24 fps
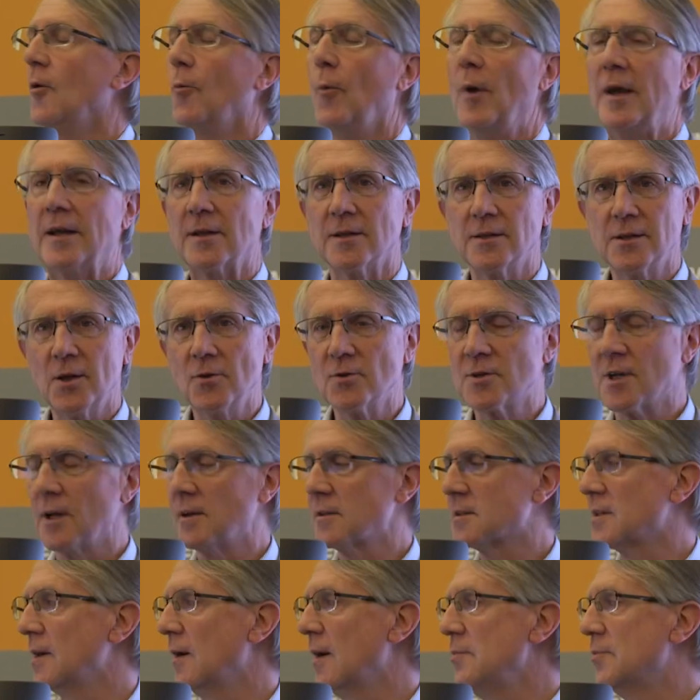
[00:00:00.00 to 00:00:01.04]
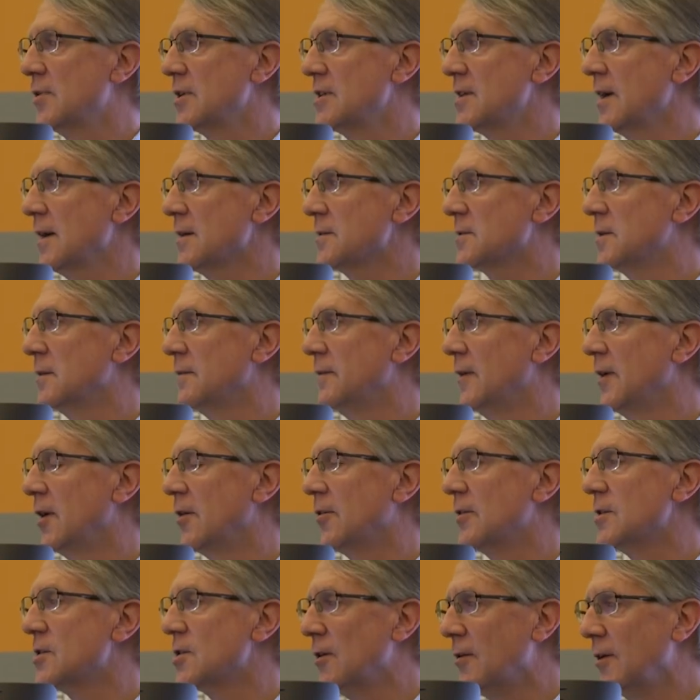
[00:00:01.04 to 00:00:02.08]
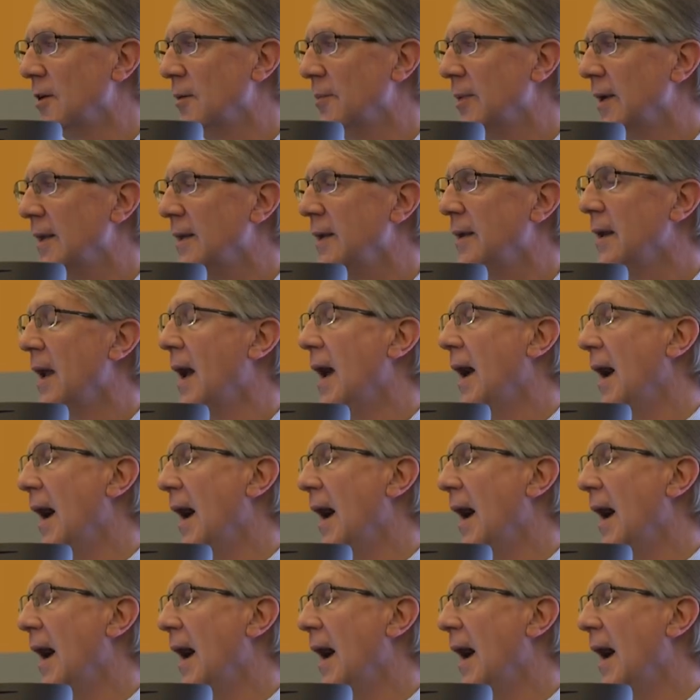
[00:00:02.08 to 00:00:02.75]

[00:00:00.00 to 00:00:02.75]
we can use our time productively or enjoyably,